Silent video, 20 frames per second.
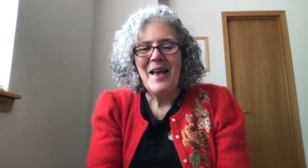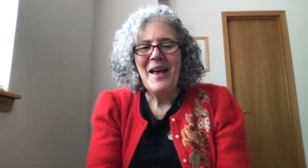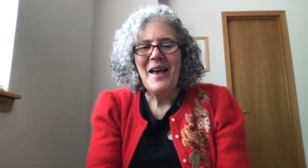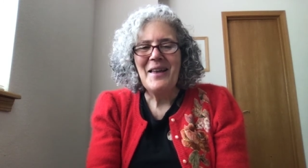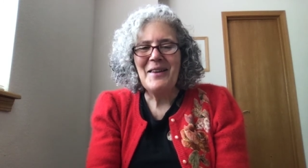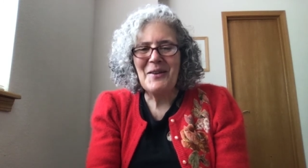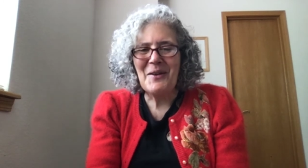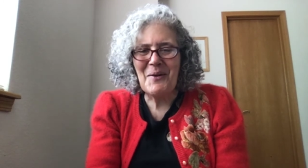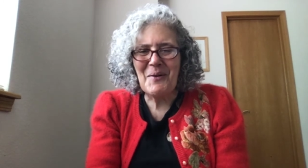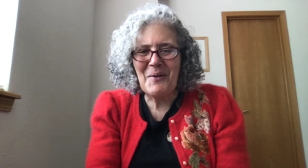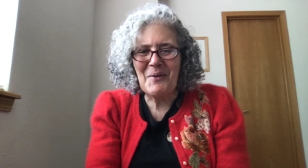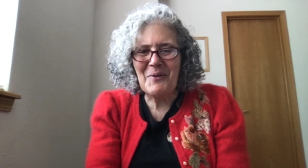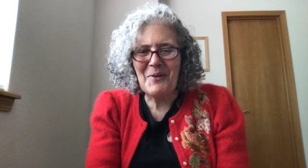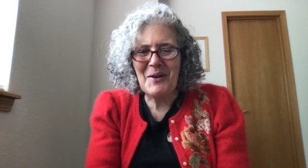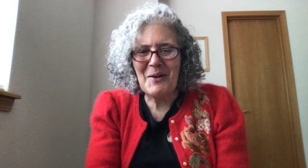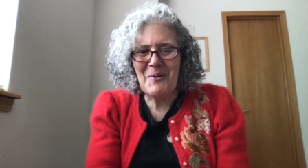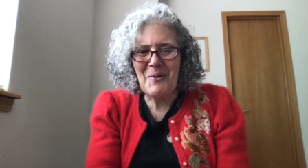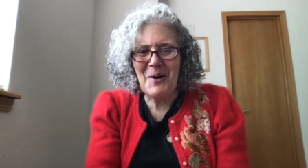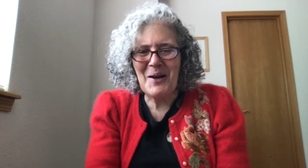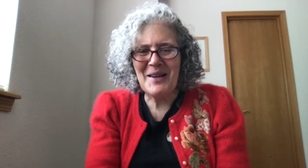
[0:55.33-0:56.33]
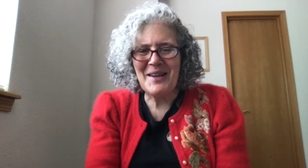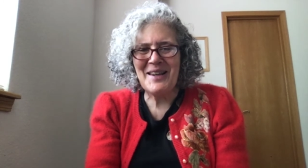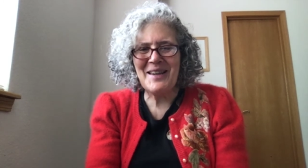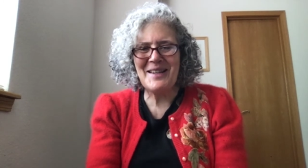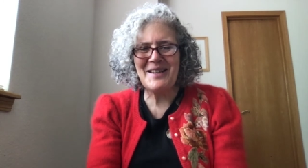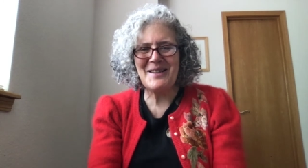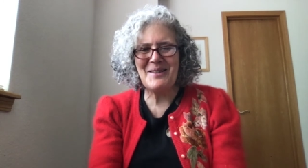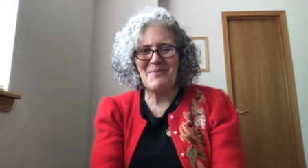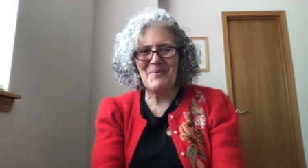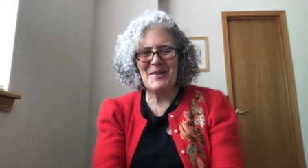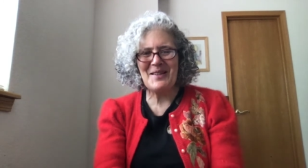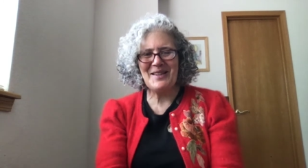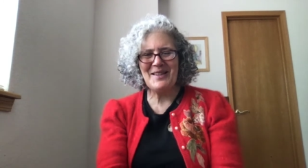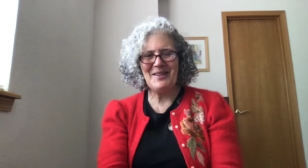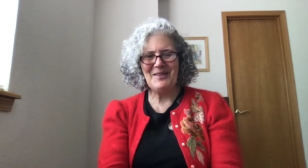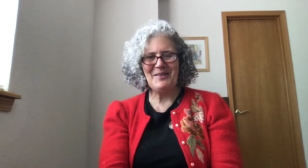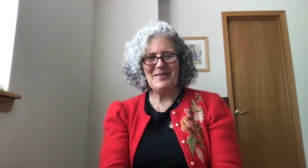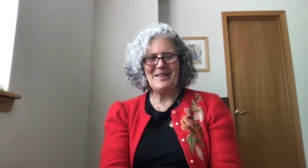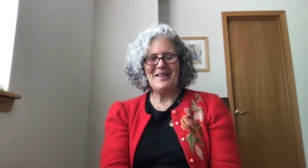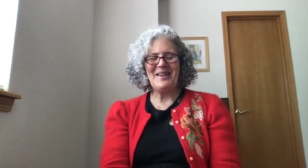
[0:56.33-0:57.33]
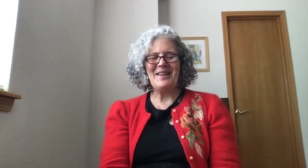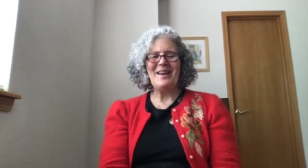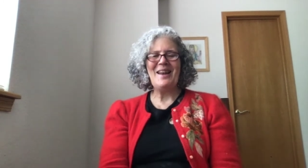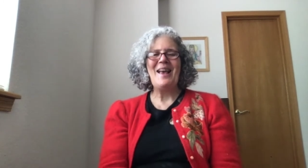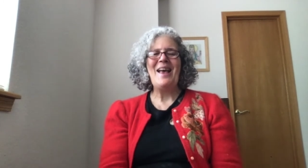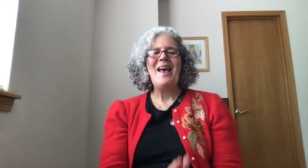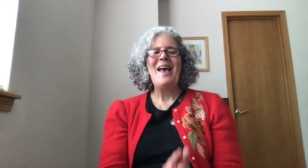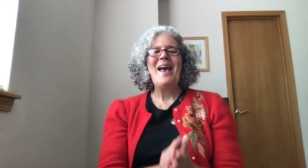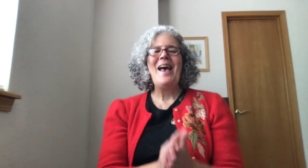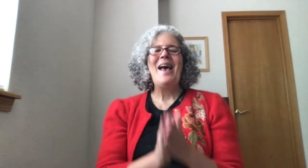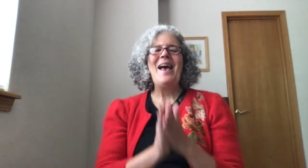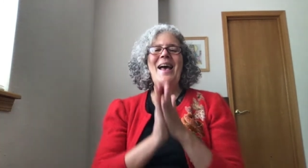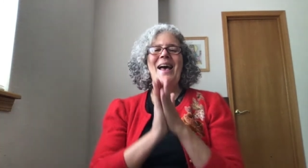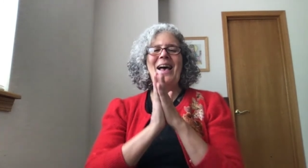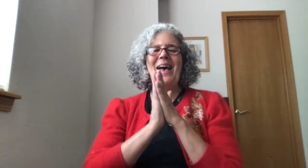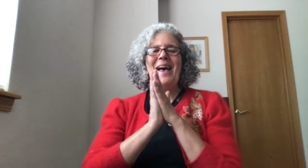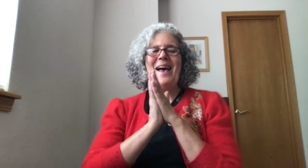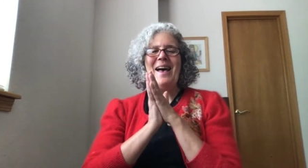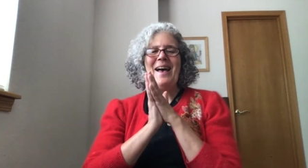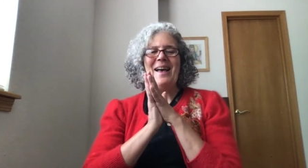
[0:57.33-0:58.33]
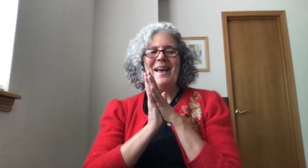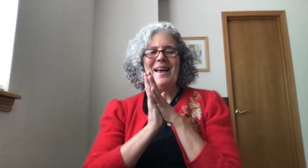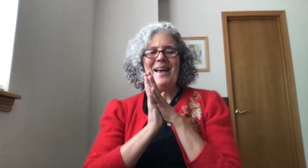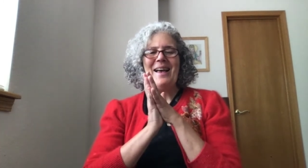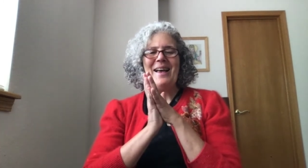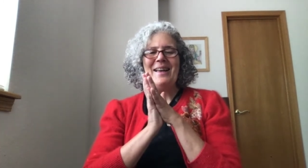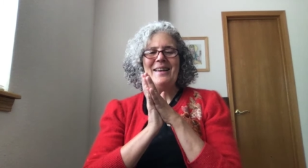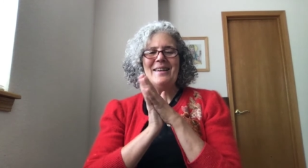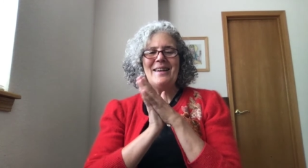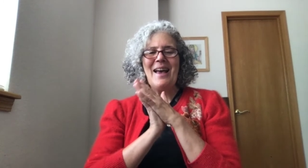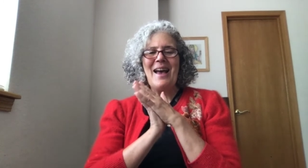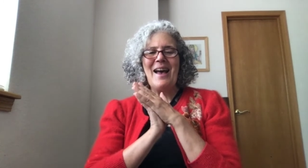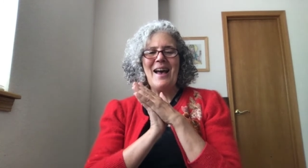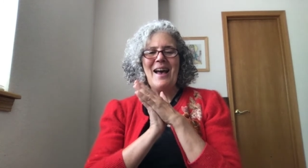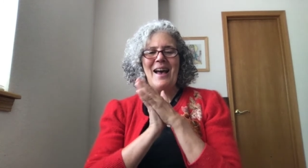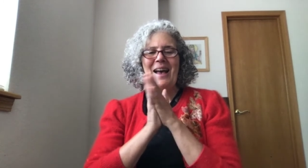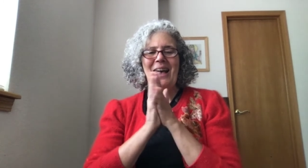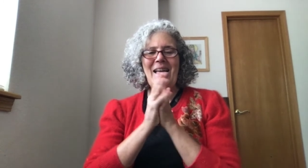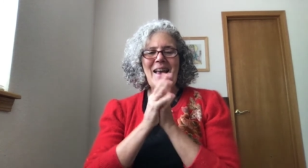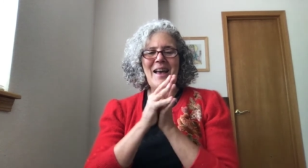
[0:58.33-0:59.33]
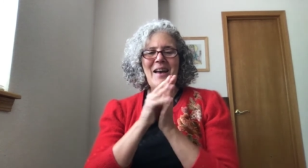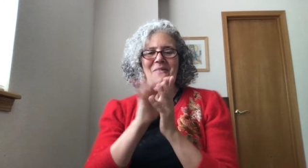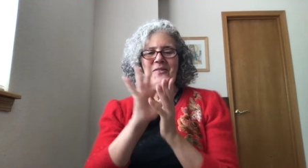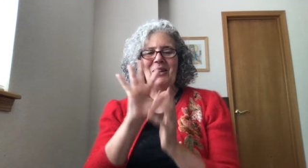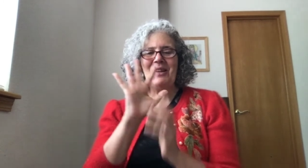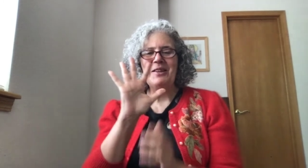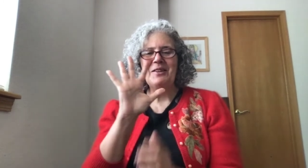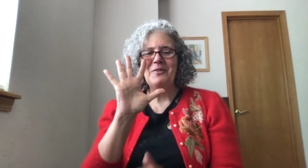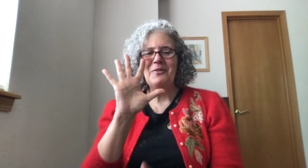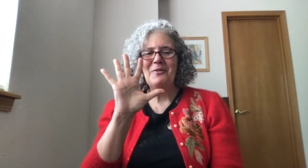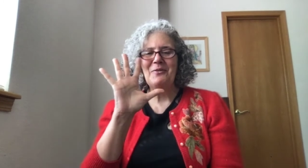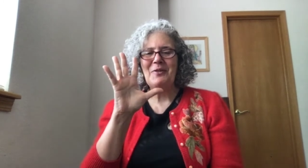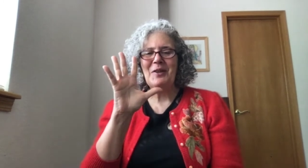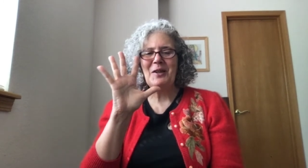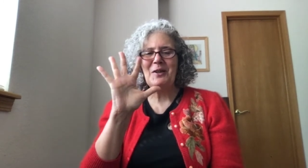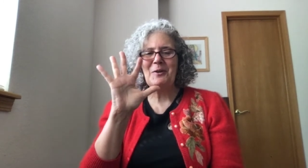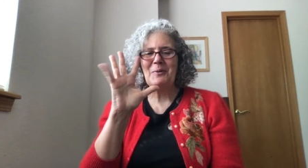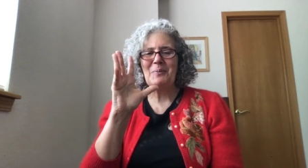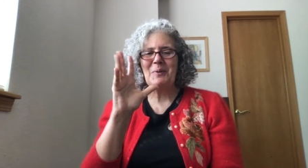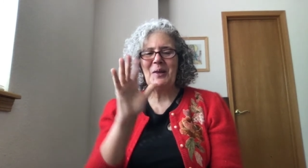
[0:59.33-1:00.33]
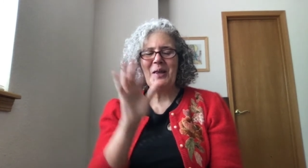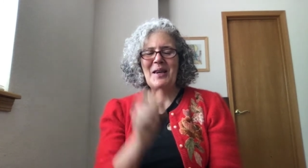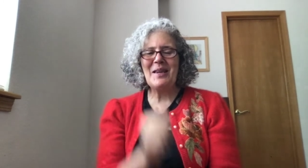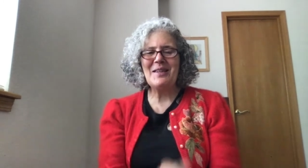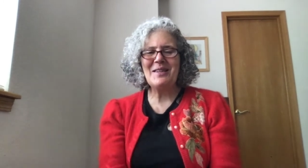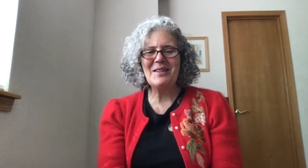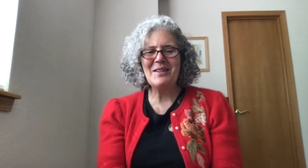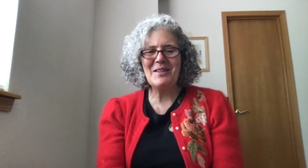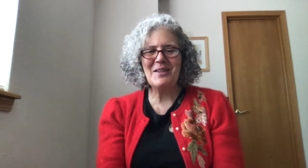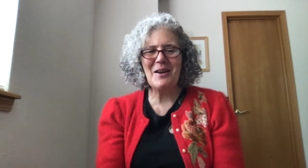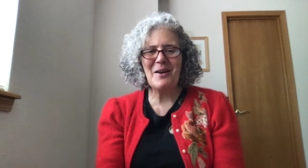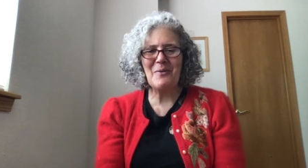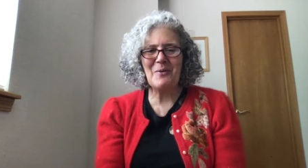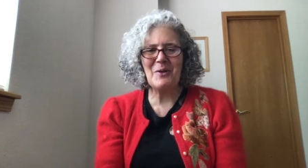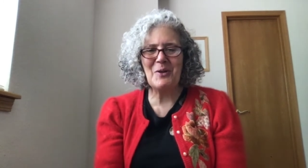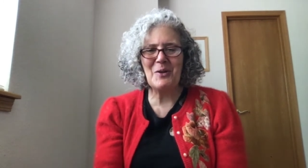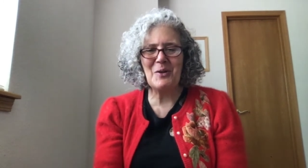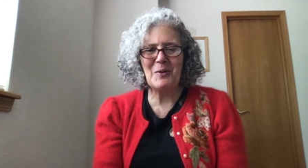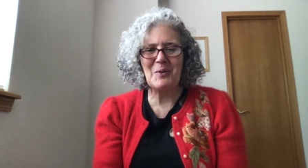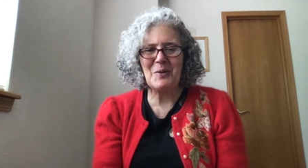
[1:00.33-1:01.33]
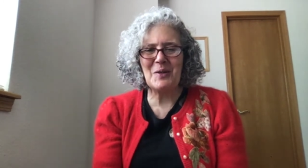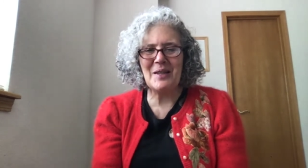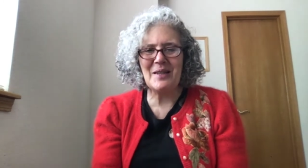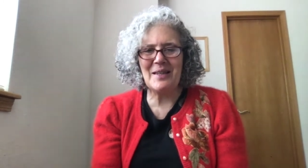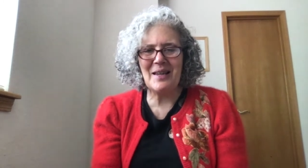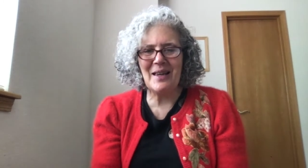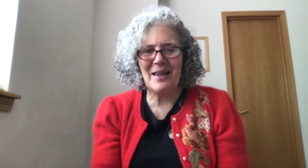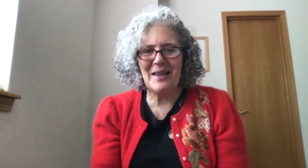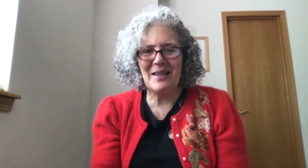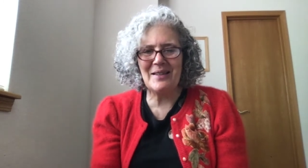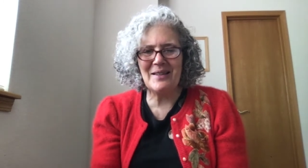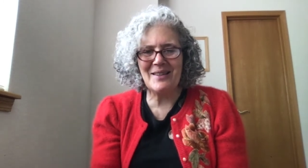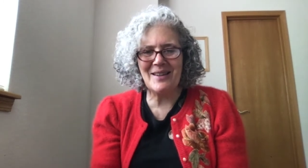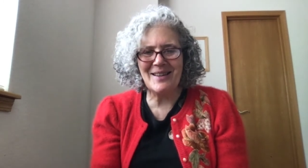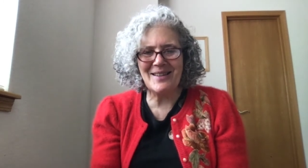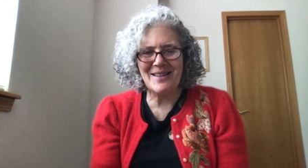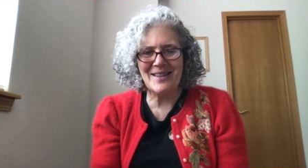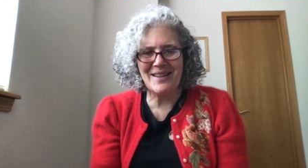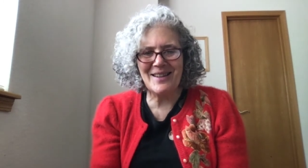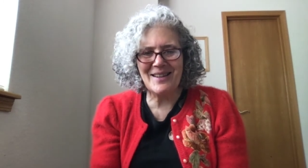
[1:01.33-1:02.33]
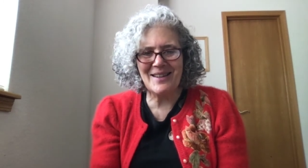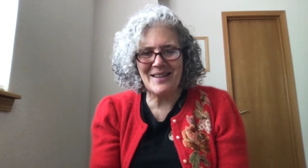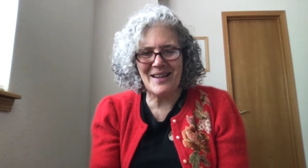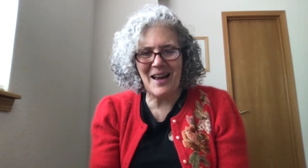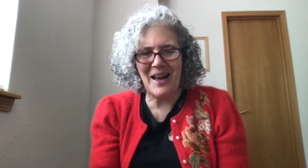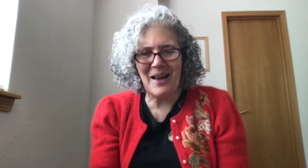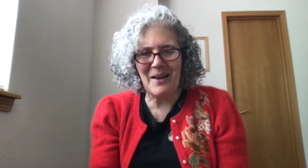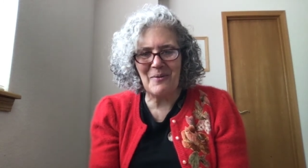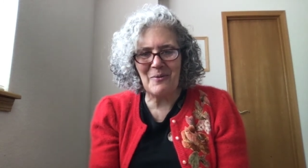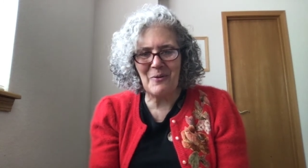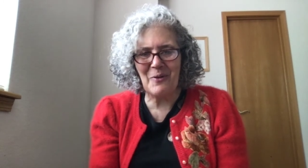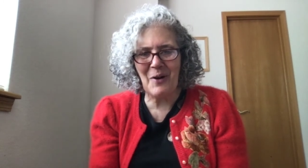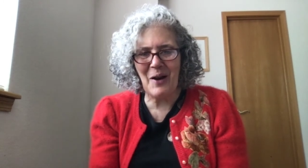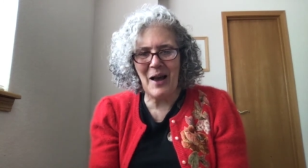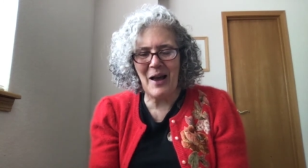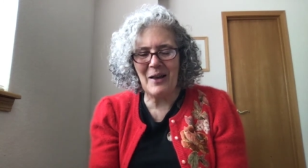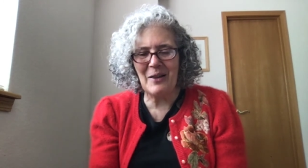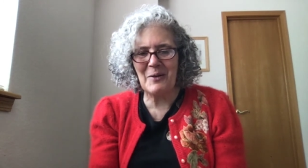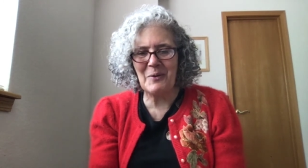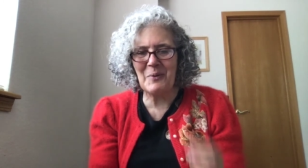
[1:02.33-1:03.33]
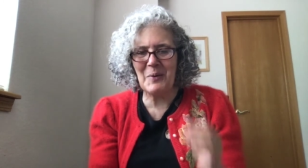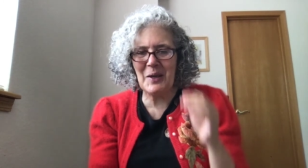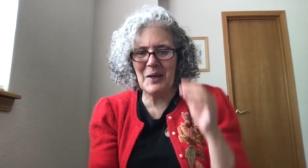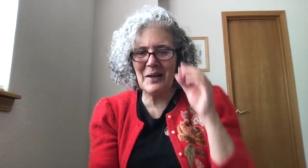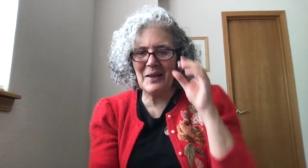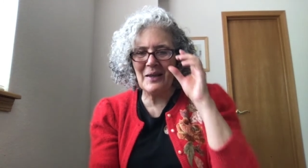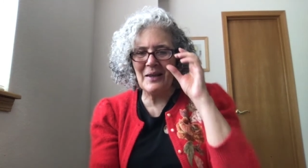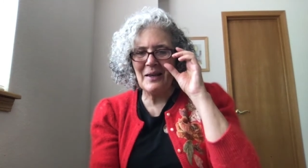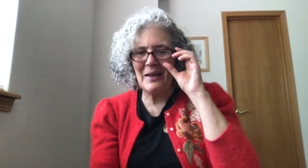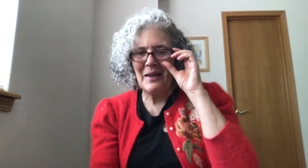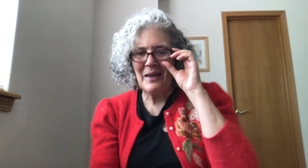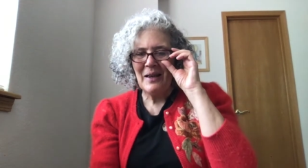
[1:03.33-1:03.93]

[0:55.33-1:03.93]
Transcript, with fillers: Hello everyone, it's Miss Susan, and I have a little finger play to share with you today, just in time for Halloween.